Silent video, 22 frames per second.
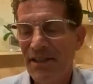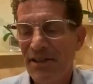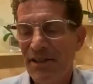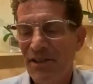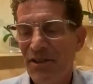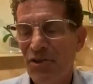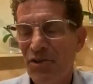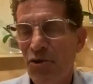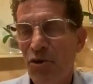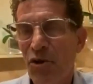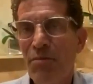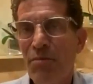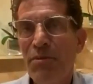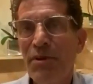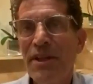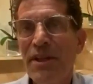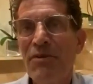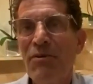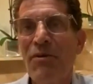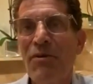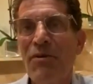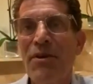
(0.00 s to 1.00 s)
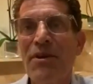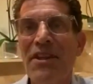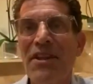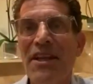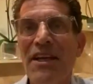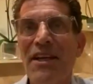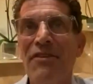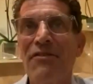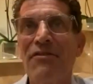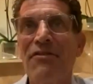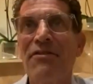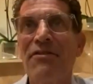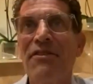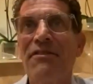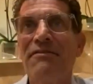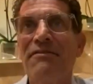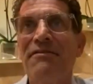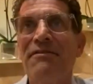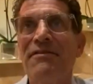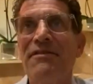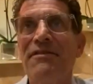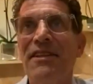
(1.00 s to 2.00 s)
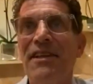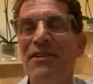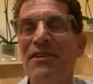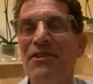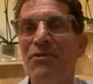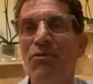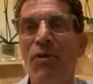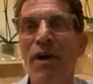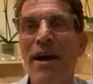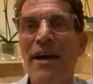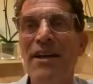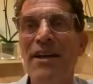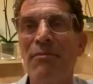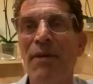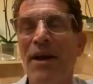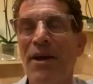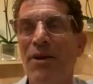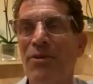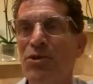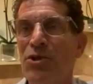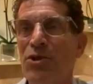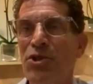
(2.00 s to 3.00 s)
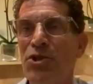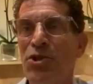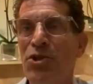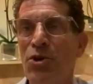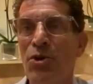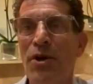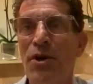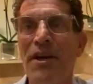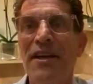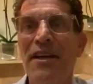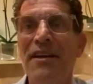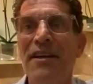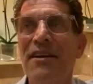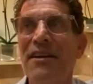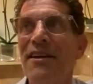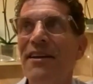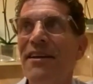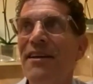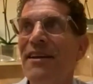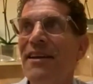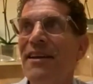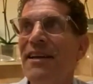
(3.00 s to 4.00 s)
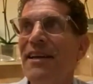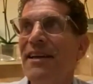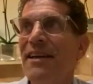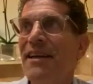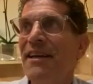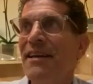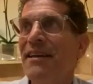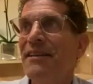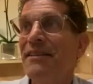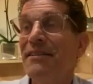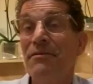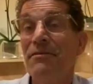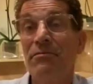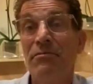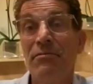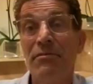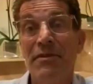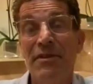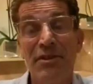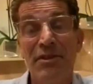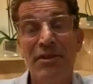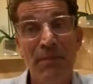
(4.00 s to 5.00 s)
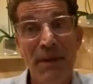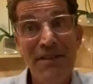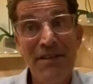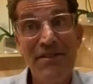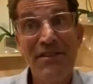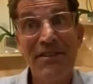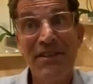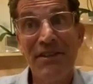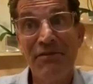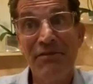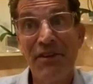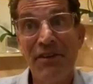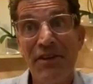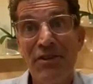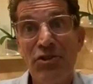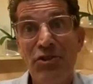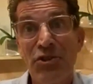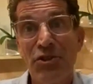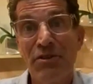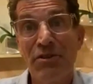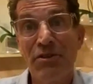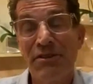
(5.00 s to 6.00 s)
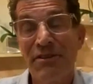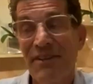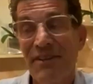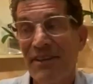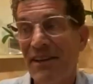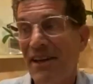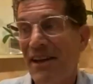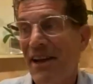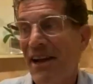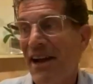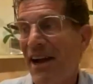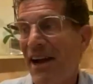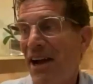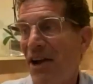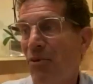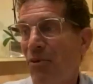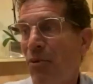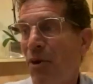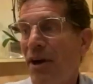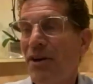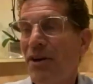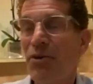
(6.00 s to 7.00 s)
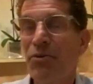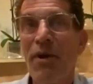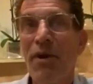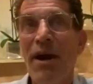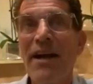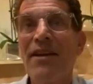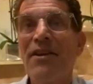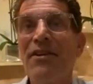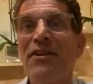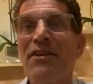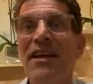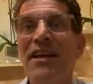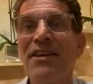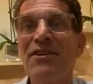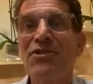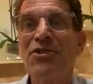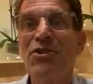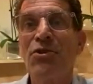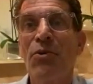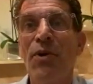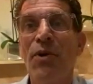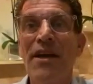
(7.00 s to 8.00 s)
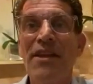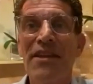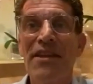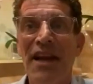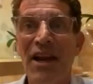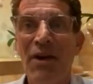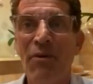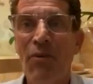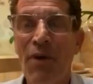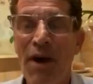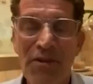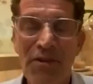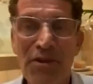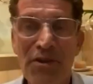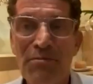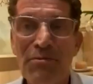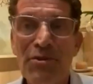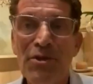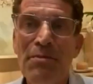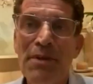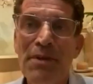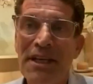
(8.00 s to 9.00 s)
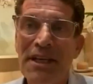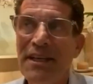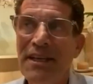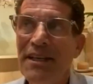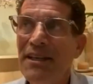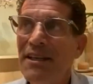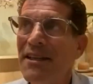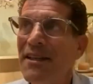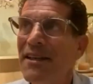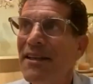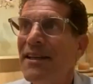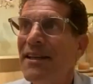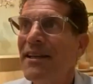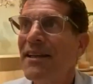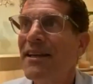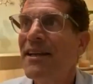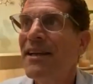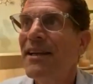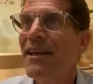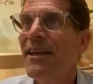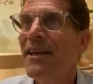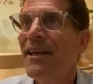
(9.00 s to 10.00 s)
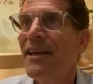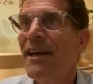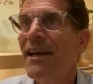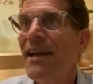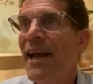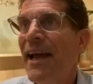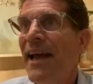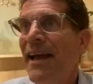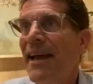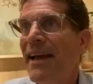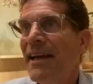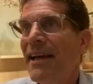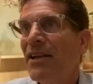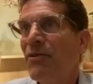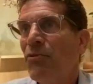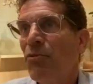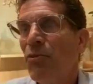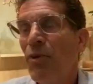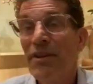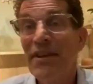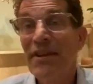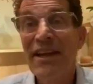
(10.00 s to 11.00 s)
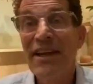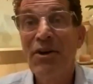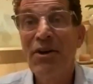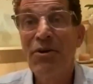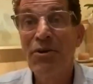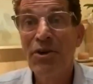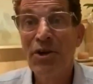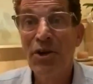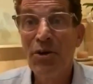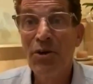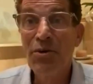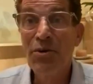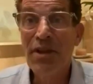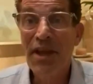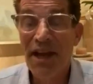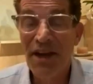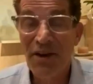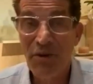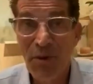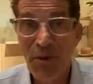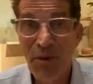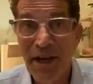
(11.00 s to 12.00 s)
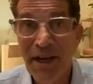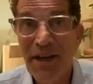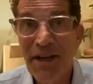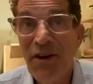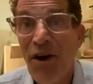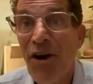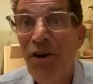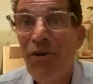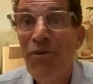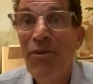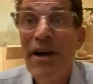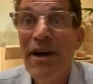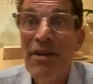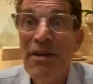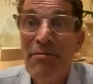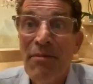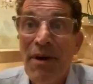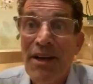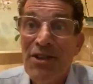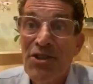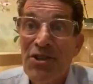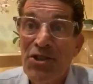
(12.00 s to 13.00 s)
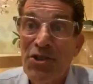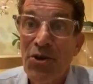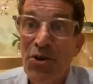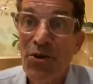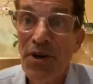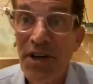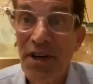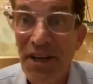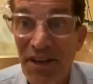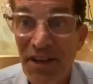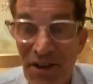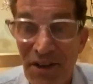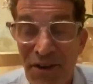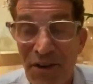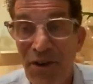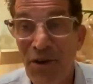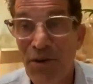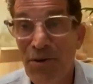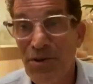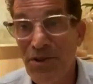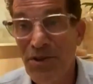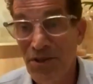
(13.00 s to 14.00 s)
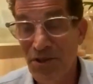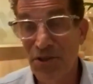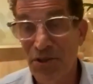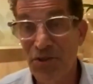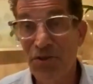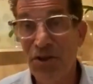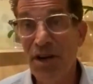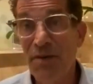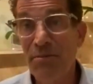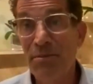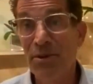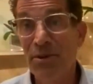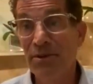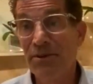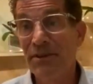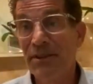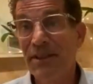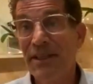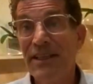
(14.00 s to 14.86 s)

Normally, when we think of writing my own story, it's basically fiction. I want to write things the way that I want them to be. And when they don't go that way, already my story goes into trouble.